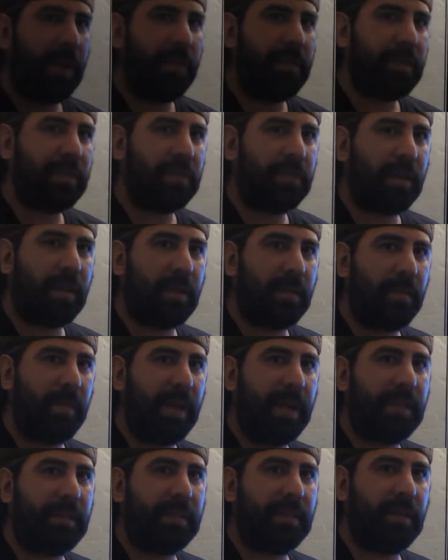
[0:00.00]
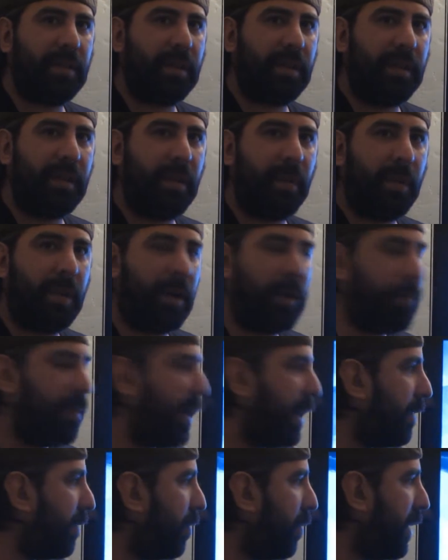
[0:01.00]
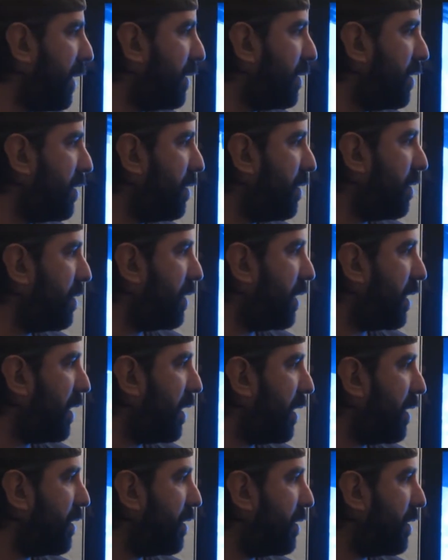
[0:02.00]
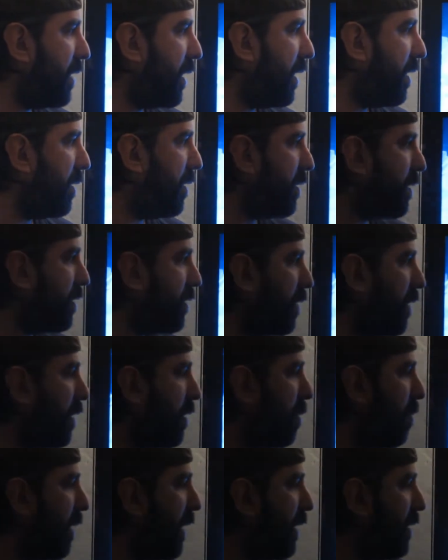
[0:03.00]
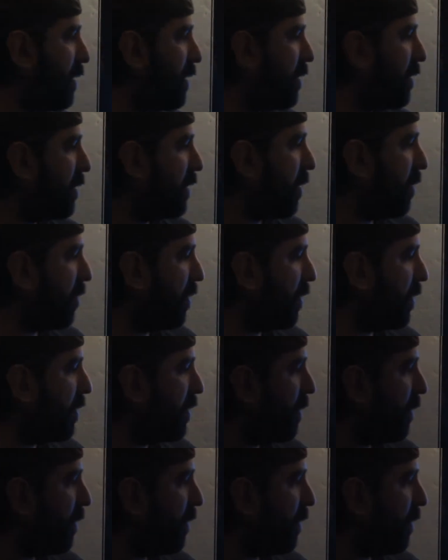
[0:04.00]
have the start of the match. Here we are back for round 2, I should say, the start of the match. Similar